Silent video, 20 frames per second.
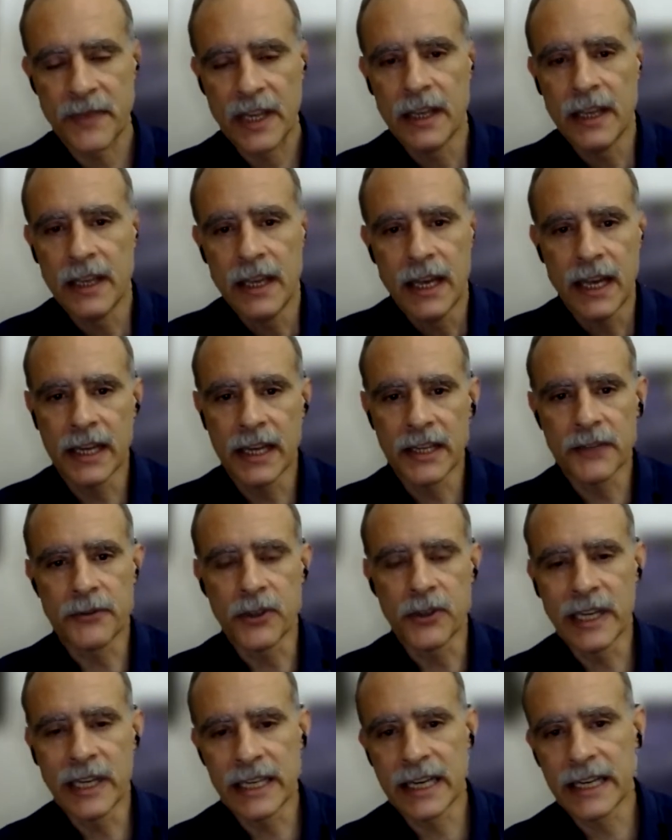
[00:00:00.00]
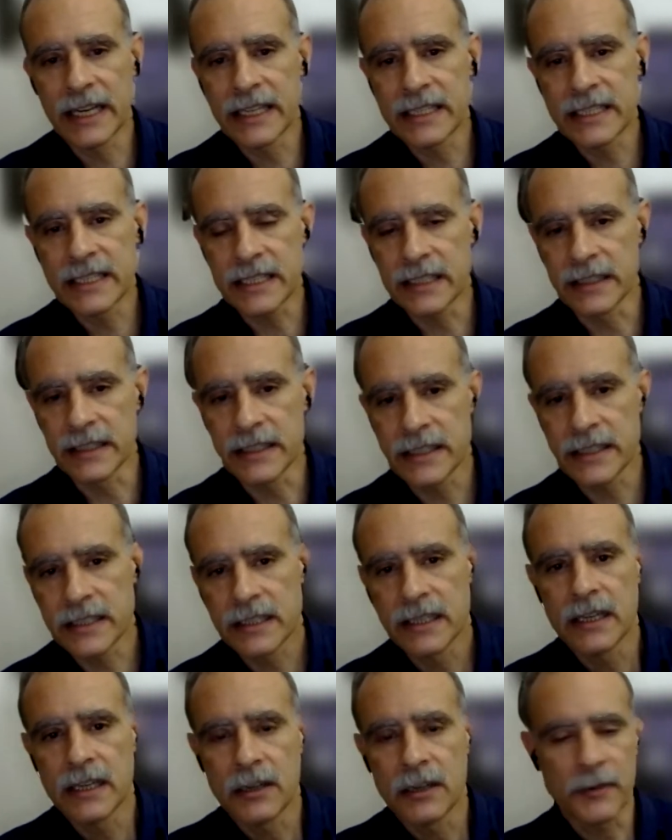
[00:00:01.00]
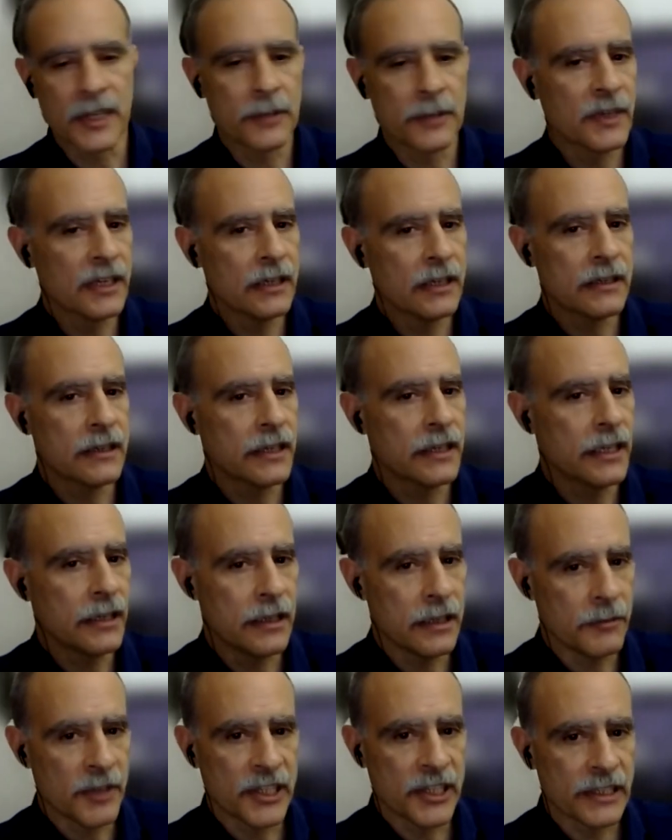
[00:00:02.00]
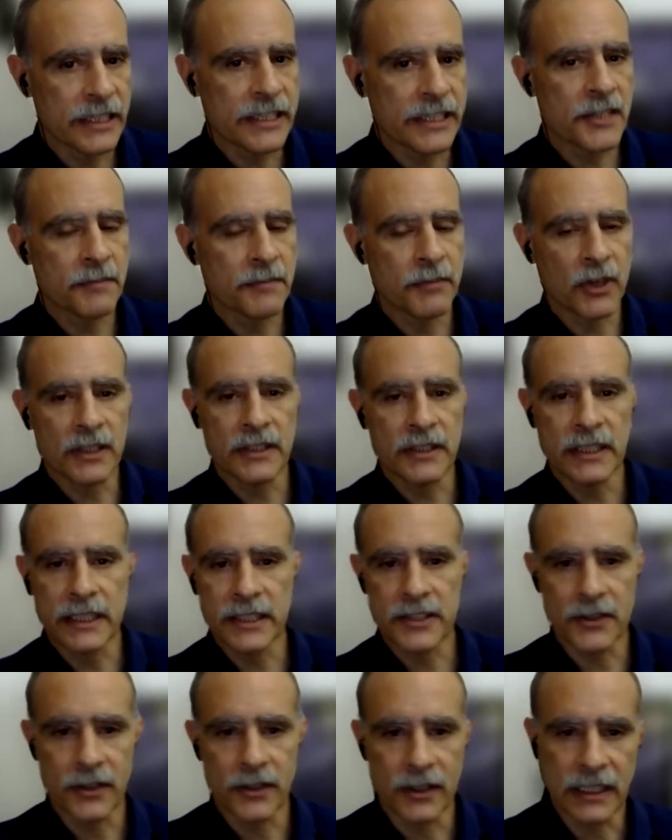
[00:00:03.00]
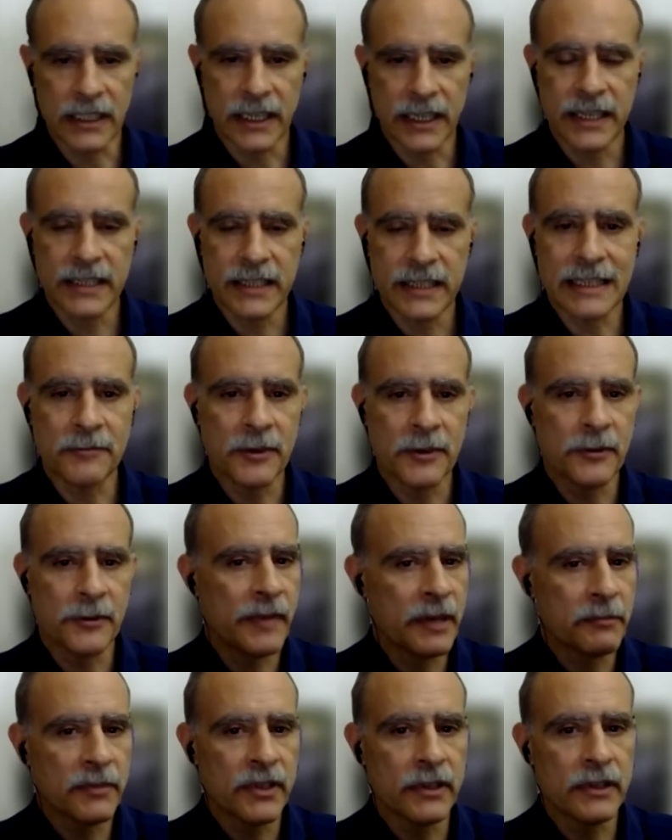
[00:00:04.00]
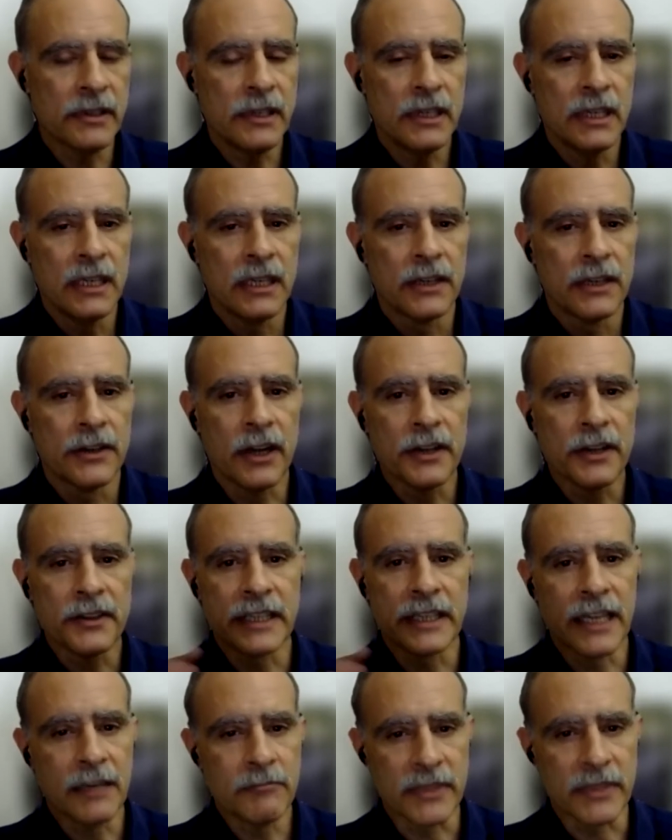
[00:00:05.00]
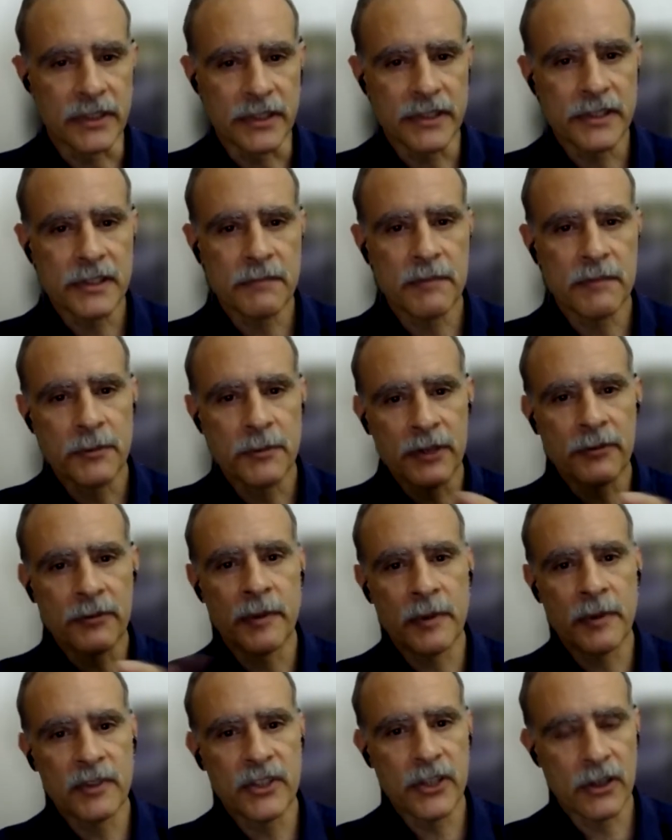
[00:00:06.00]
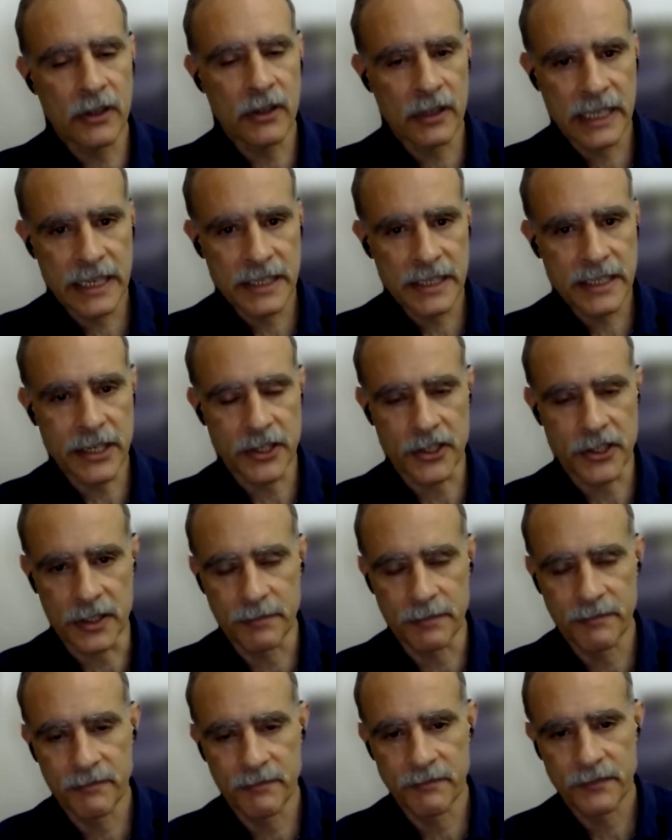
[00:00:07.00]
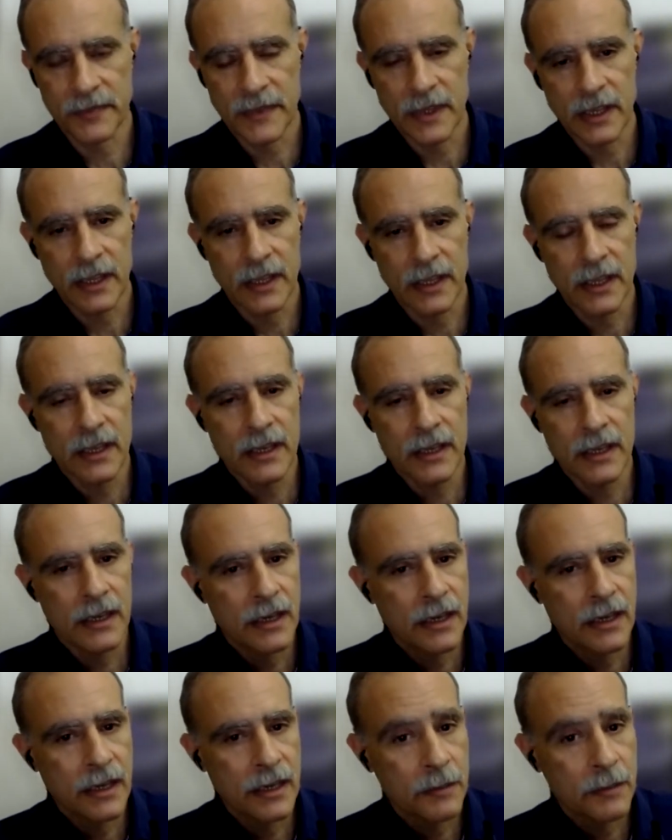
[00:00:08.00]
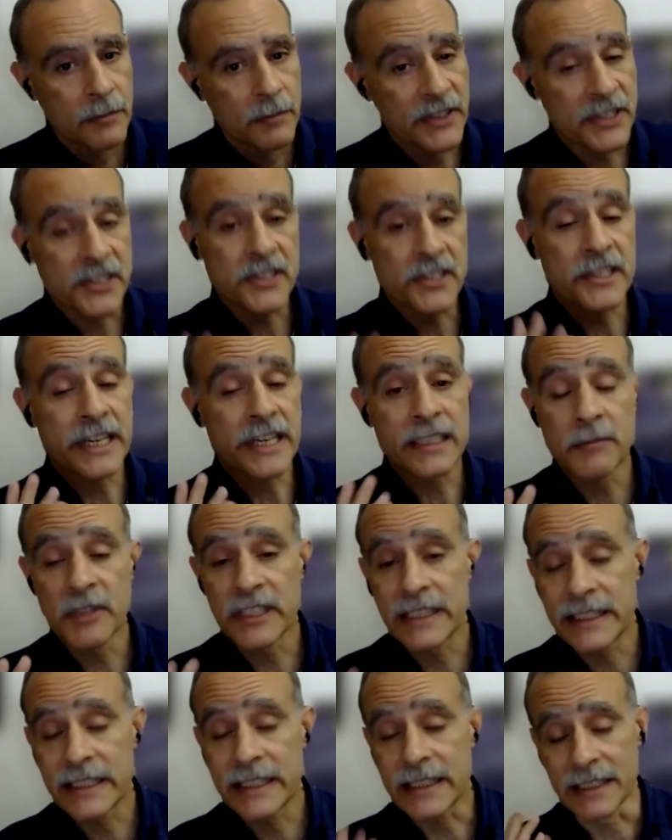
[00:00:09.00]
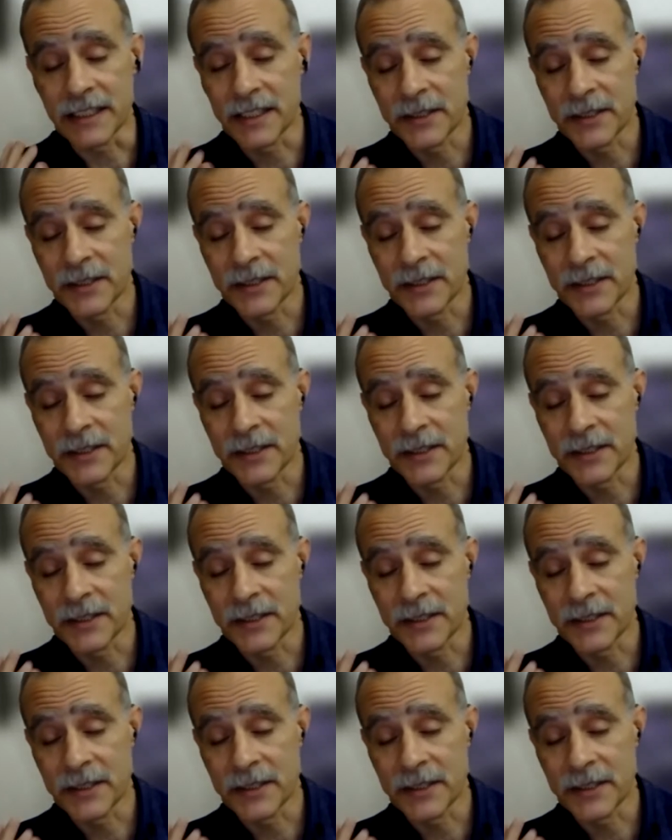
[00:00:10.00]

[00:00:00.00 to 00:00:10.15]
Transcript: And if you and I see this, we will immediately spot that it's organized, and we remember not the numbers, but we remember the organization. But this gentleman didn't.